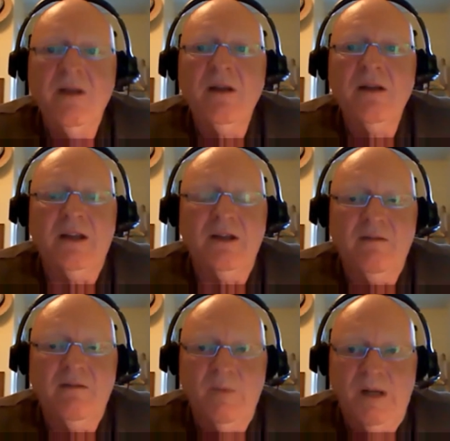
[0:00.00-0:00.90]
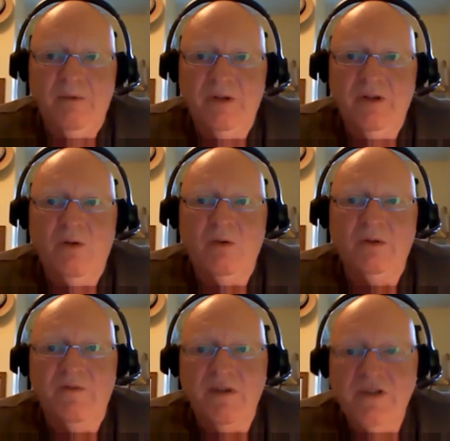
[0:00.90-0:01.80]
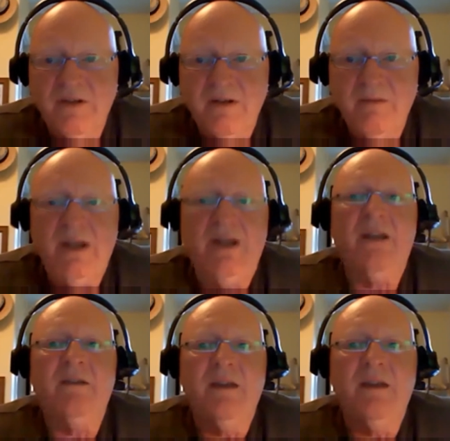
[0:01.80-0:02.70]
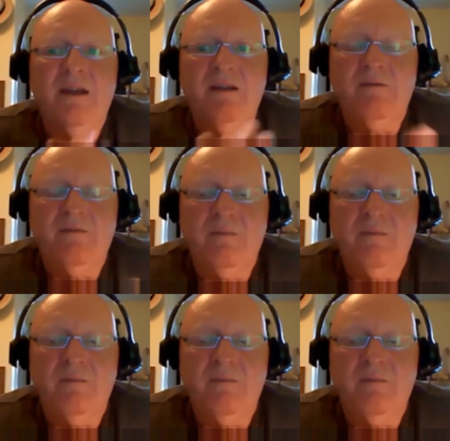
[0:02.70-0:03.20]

and you haven't been able to go and visit them, and they've